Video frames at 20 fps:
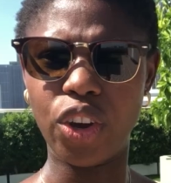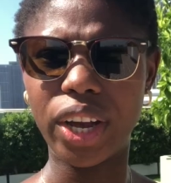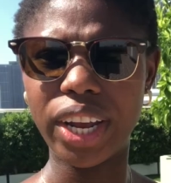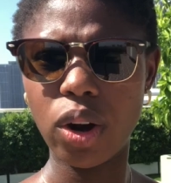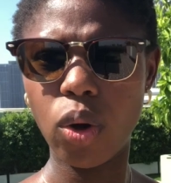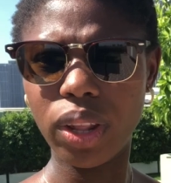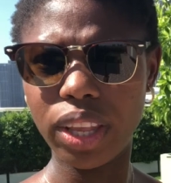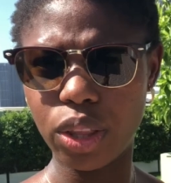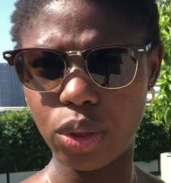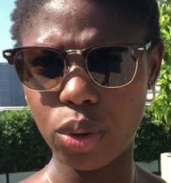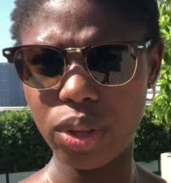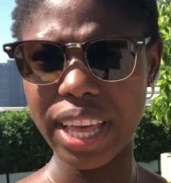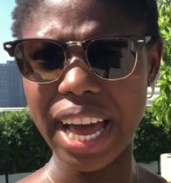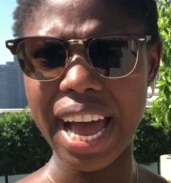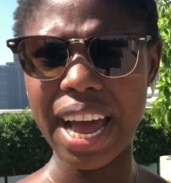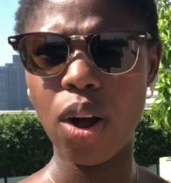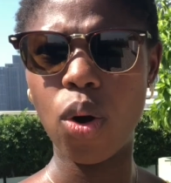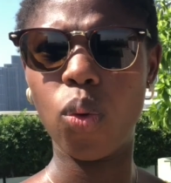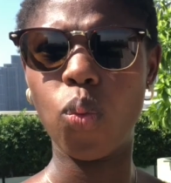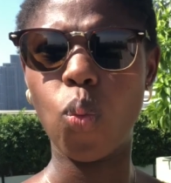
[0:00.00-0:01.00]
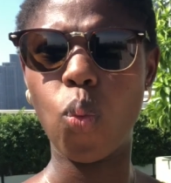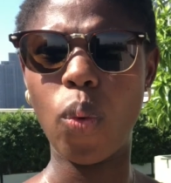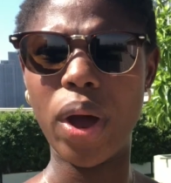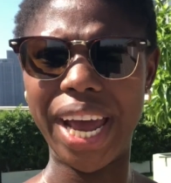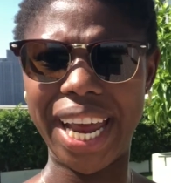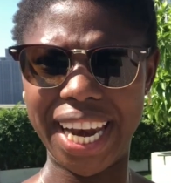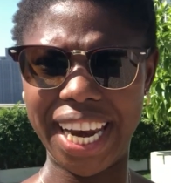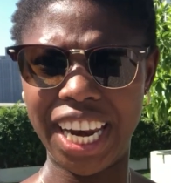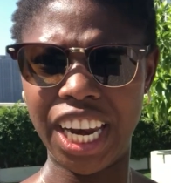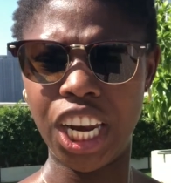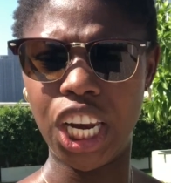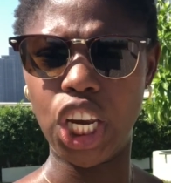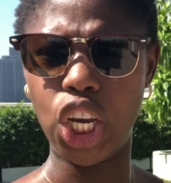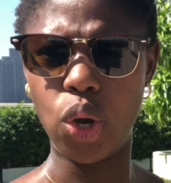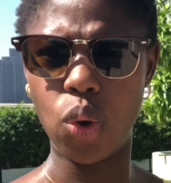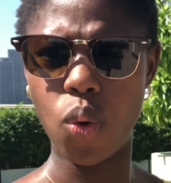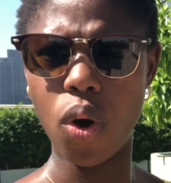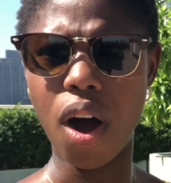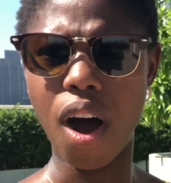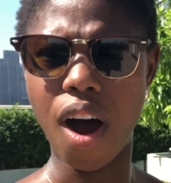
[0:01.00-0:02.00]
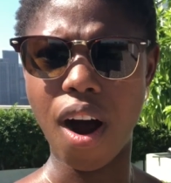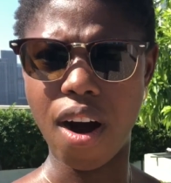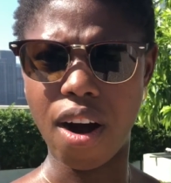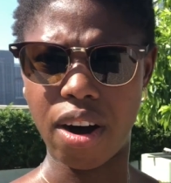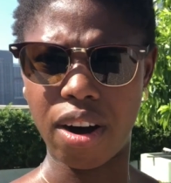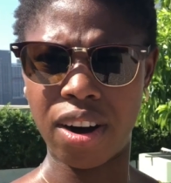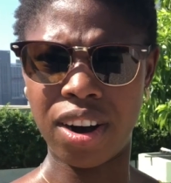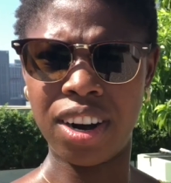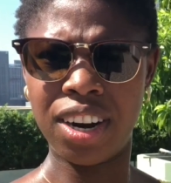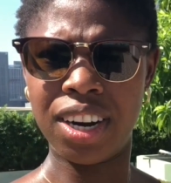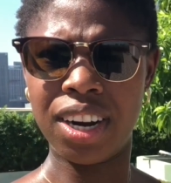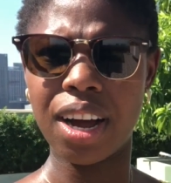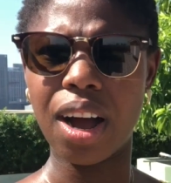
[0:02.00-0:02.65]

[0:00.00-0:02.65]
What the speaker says: You can only do that when you are